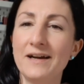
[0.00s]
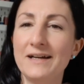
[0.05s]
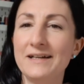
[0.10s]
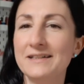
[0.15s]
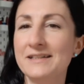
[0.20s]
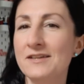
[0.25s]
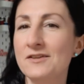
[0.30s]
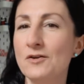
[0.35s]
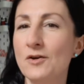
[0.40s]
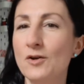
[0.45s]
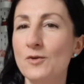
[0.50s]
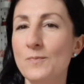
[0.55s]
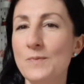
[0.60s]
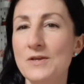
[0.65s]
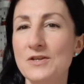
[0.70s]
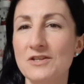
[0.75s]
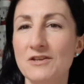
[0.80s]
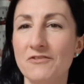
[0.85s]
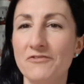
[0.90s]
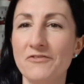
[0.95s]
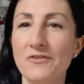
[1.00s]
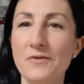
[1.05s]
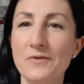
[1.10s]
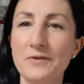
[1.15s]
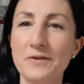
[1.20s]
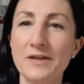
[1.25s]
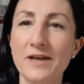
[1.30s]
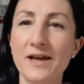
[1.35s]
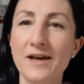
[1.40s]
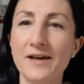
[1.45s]
It could be
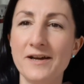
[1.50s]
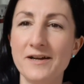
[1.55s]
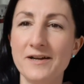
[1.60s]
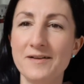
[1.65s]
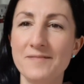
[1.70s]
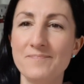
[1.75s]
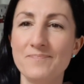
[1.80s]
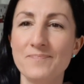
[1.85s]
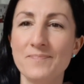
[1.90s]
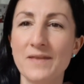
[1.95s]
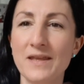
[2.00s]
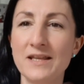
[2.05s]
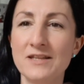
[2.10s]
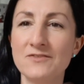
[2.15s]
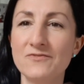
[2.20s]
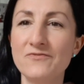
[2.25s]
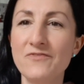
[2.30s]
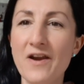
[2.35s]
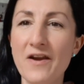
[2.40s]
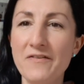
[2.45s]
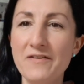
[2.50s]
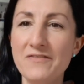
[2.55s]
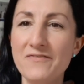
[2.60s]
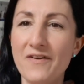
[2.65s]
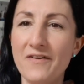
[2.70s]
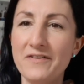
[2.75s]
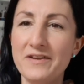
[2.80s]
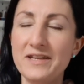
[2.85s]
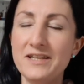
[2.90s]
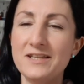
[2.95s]
chiffon. It's very,
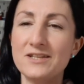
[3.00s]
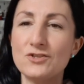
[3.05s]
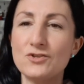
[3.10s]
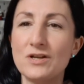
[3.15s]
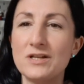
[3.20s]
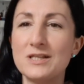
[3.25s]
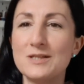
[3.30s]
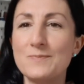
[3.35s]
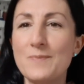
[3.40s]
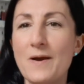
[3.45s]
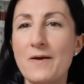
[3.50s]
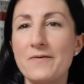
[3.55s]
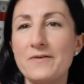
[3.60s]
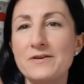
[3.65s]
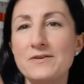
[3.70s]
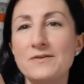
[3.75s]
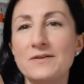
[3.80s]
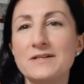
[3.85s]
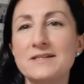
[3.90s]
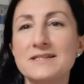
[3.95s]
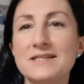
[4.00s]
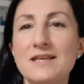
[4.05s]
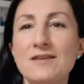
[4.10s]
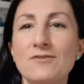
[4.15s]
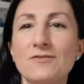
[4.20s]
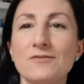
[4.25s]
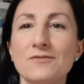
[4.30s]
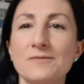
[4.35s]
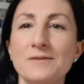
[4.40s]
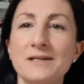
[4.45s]
very transparent. You can see
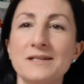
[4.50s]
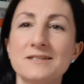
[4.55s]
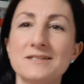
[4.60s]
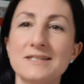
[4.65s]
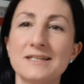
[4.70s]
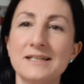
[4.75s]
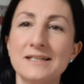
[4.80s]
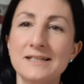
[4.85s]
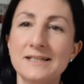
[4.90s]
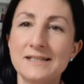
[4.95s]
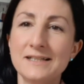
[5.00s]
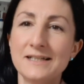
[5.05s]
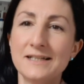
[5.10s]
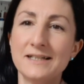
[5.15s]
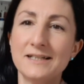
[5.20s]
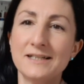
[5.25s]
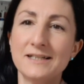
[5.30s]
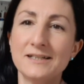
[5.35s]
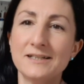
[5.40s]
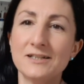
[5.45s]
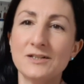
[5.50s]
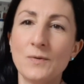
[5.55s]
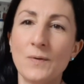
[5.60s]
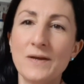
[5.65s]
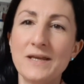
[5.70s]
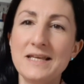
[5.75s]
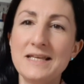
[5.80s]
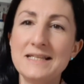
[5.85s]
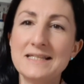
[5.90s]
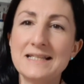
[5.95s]
through it
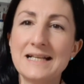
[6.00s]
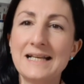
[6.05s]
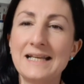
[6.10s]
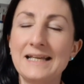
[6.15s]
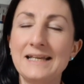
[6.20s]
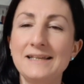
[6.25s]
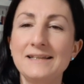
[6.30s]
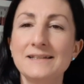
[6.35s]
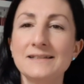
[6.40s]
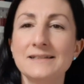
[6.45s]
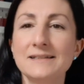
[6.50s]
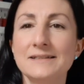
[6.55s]
quite easily.